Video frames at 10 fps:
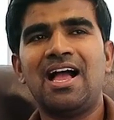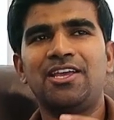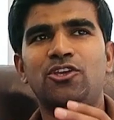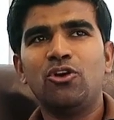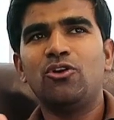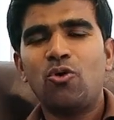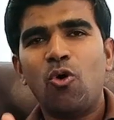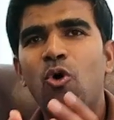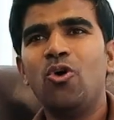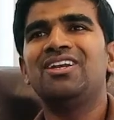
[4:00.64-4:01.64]
You
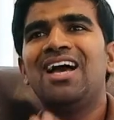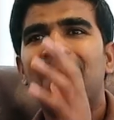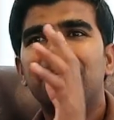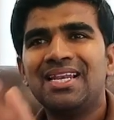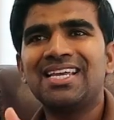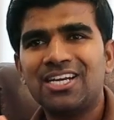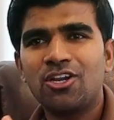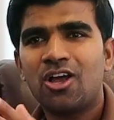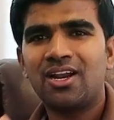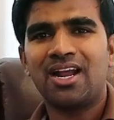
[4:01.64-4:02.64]
own a million
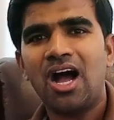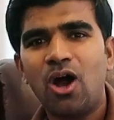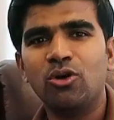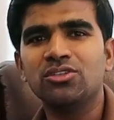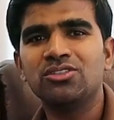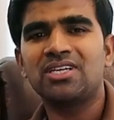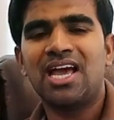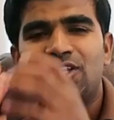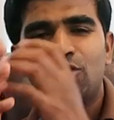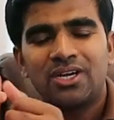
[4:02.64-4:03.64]
dollar house
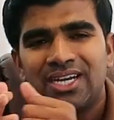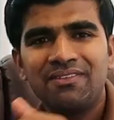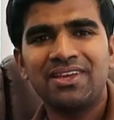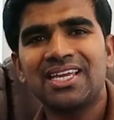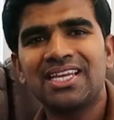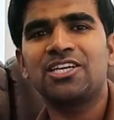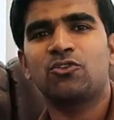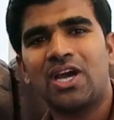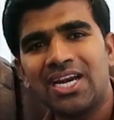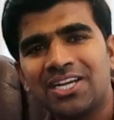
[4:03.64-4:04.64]
and you're living in it
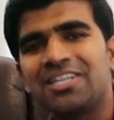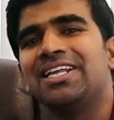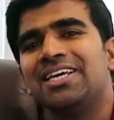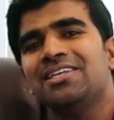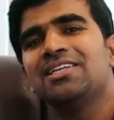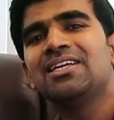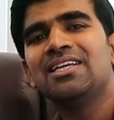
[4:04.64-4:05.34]
currently